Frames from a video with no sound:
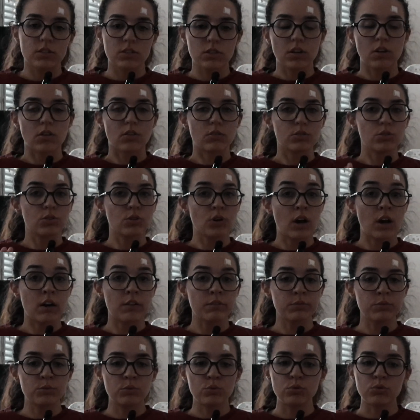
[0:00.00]
So you
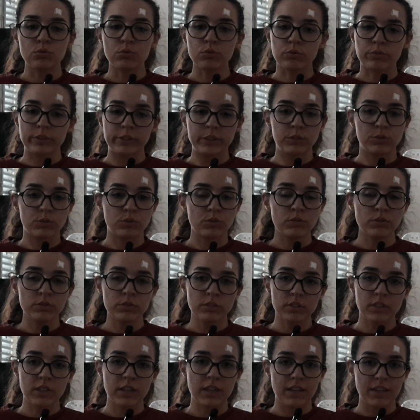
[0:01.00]
have to
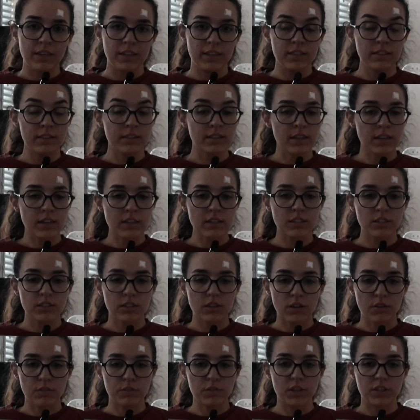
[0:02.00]
return the
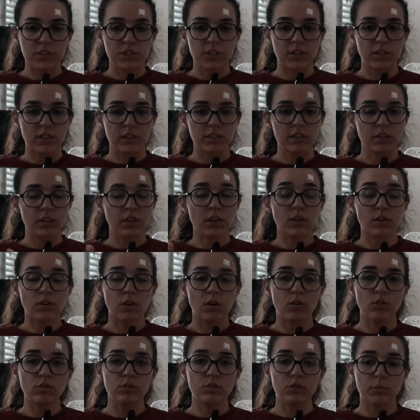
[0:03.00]
index of the genetic
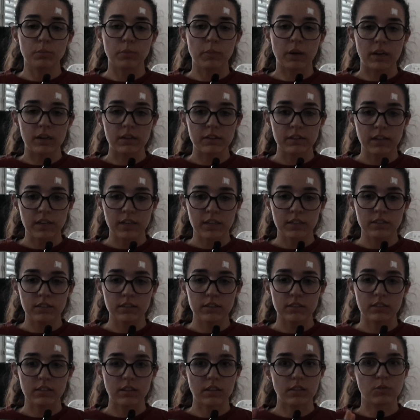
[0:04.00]
code variant
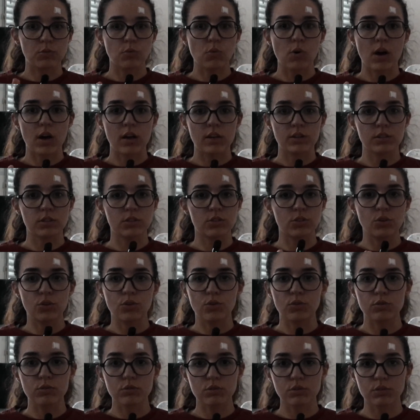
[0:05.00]
that was
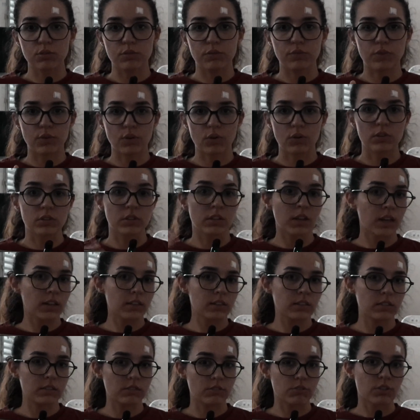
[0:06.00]
used for
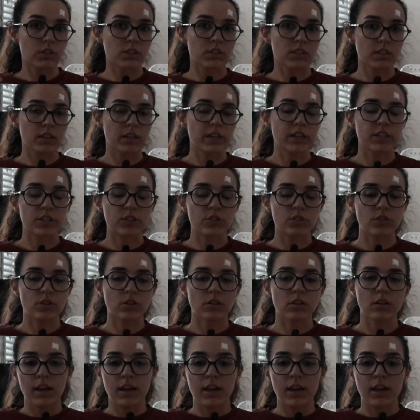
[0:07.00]
that translation.